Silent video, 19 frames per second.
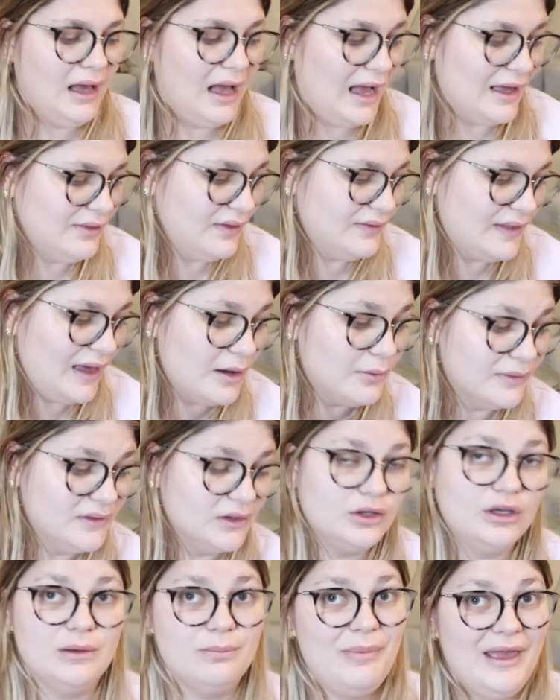I think that was a
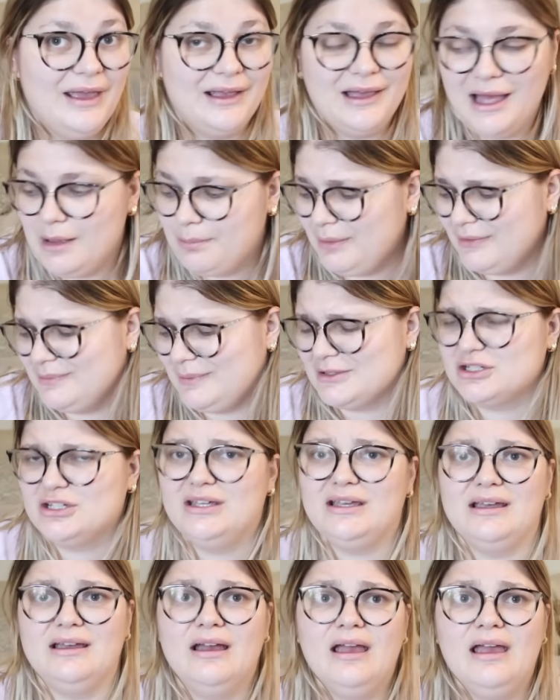good pickup,
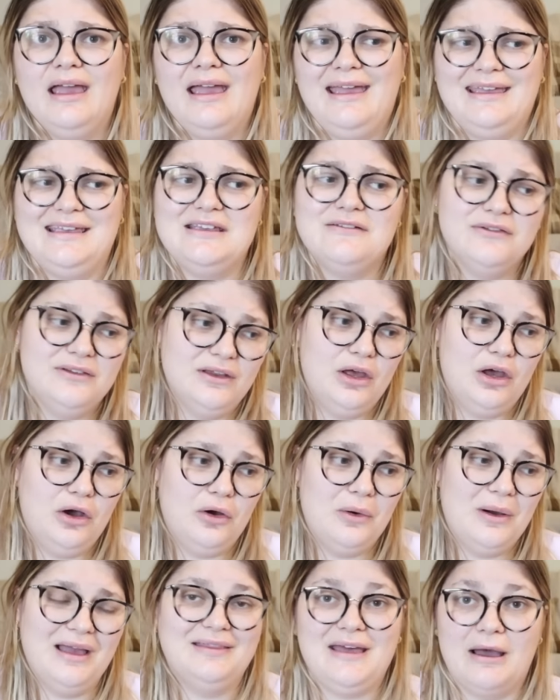especially even
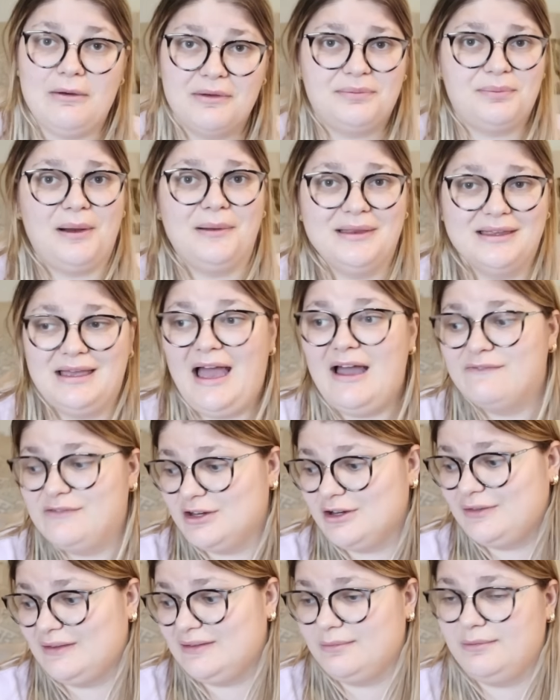though that was probably
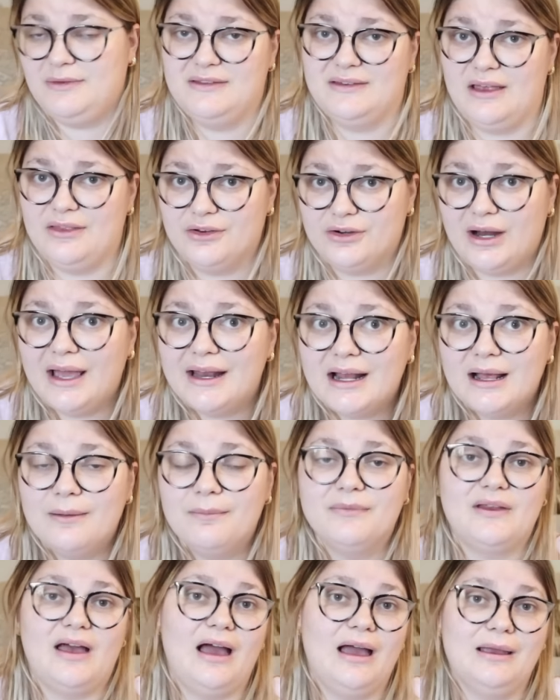heavier than some of these other
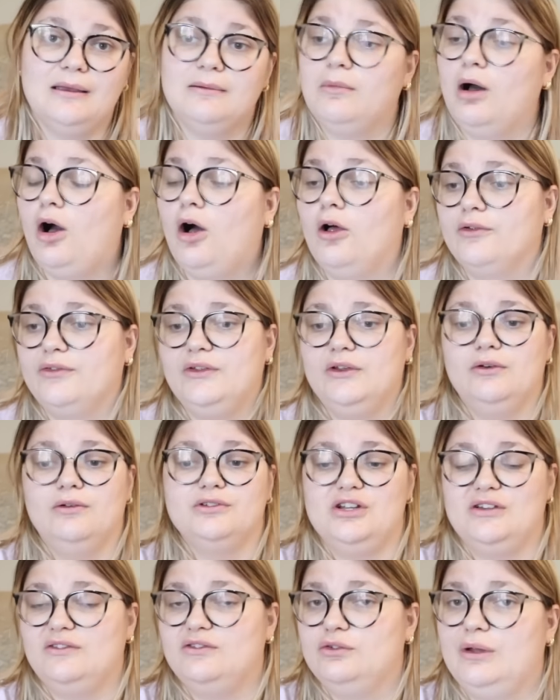items, I am also
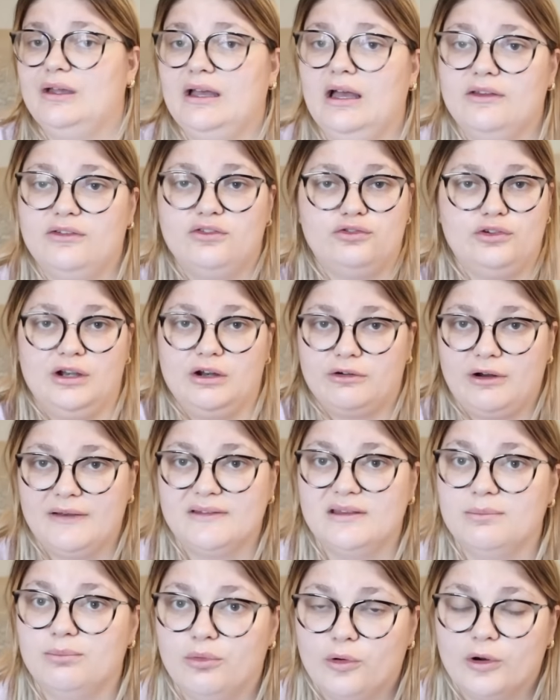just doing a straight
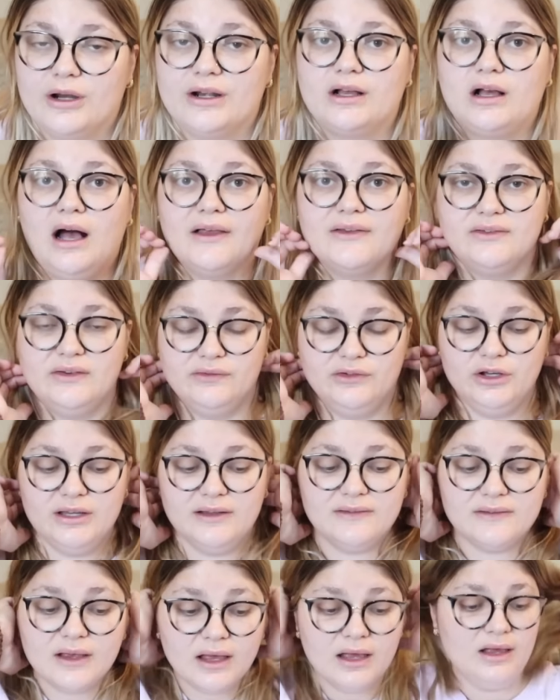across the board cost of
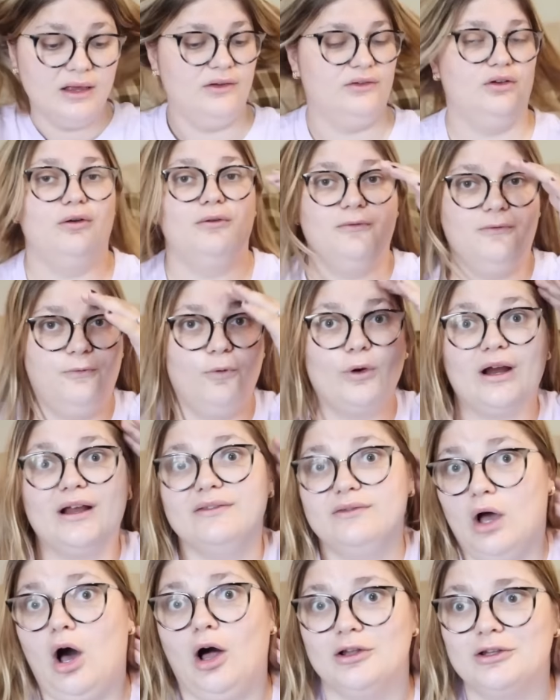goods. So for a
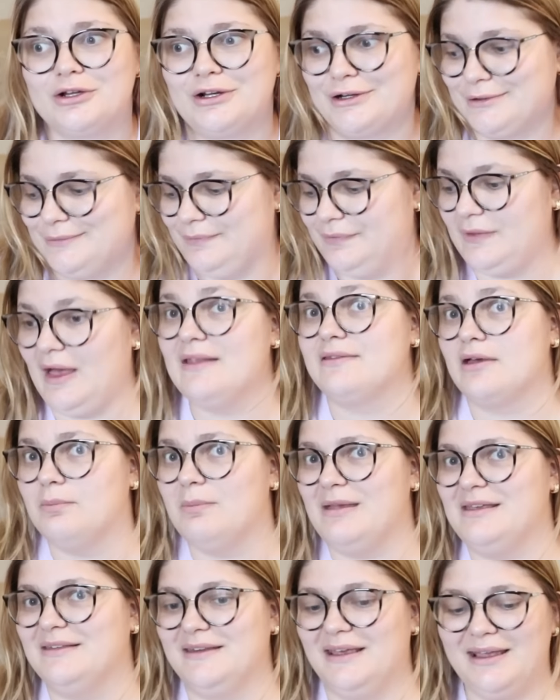dollar, that's
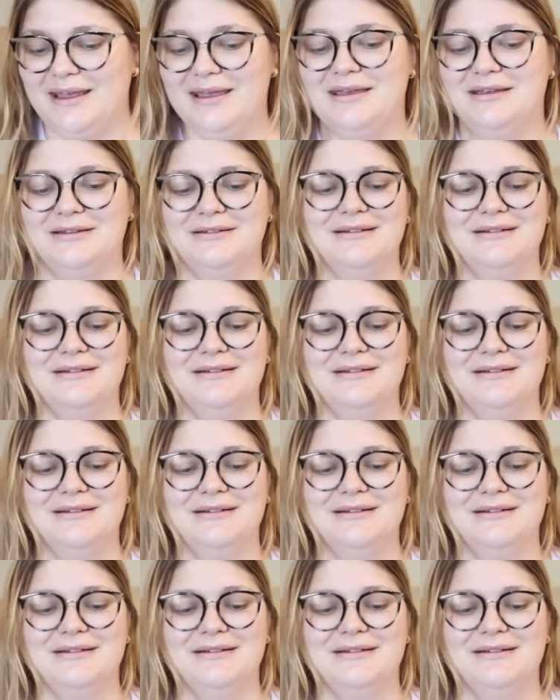amazing.